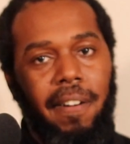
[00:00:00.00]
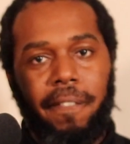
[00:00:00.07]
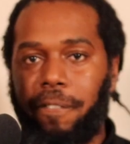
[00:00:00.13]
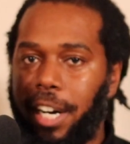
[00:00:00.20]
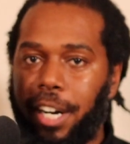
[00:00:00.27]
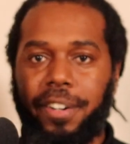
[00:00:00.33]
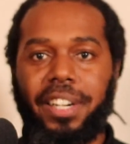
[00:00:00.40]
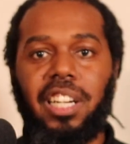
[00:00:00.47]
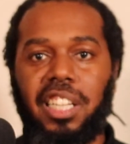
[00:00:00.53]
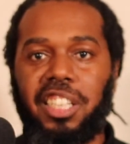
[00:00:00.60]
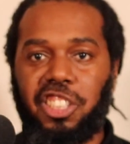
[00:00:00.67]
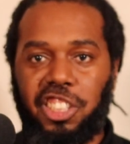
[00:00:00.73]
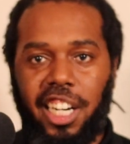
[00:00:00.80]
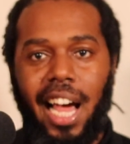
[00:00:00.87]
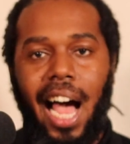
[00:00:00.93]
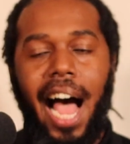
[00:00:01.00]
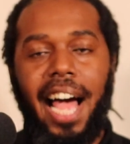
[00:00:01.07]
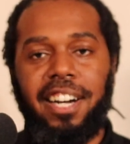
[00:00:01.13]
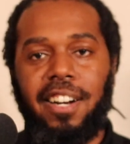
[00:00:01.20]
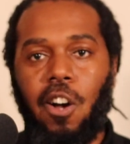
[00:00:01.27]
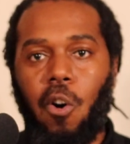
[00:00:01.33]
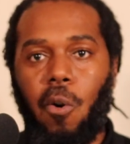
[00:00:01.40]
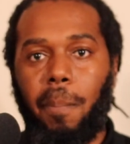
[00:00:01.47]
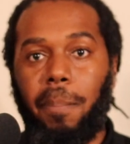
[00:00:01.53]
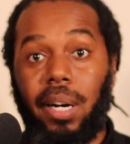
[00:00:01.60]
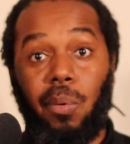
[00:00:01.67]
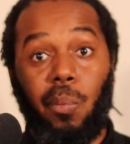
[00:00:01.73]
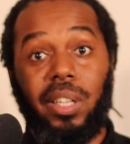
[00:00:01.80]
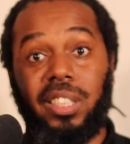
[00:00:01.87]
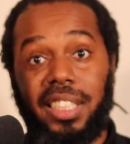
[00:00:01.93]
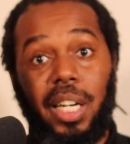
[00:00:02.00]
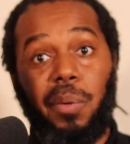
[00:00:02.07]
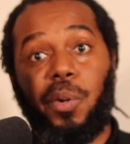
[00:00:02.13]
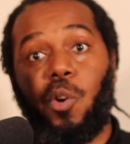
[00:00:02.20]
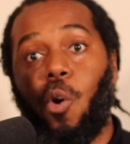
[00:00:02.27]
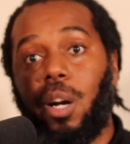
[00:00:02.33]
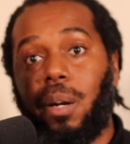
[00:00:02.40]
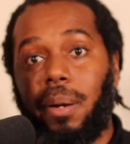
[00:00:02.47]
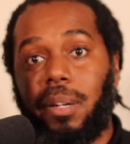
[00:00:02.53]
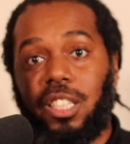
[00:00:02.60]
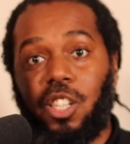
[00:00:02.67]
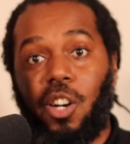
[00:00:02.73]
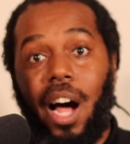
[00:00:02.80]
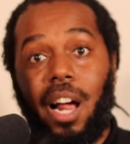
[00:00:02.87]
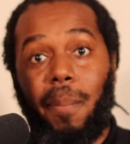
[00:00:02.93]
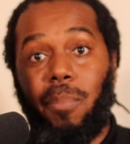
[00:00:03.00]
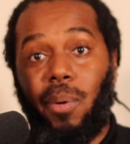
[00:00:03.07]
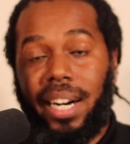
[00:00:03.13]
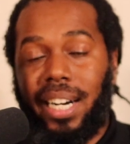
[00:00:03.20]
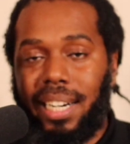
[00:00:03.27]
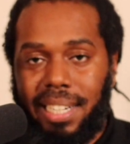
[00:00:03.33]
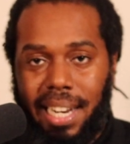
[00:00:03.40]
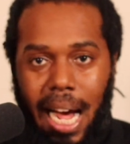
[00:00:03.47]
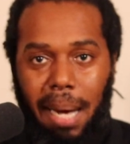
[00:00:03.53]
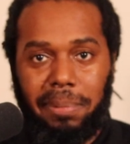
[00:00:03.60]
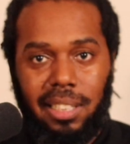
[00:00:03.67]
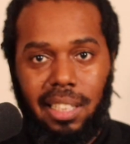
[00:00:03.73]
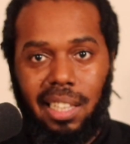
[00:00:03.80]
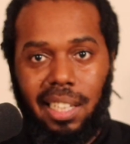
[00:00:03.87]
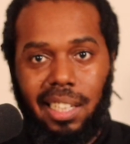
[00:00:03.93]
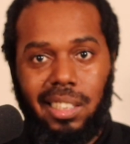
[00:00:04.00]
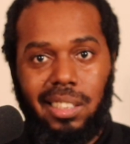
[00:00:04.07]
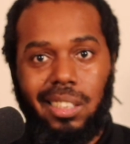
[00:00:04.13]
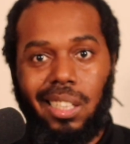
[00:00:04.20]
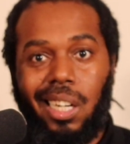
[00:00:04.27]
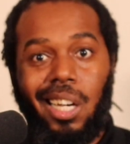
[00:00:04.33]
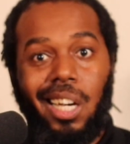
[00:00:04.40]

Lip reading: Very cliche, I know, but once again, we're going to how the brain adapts to things.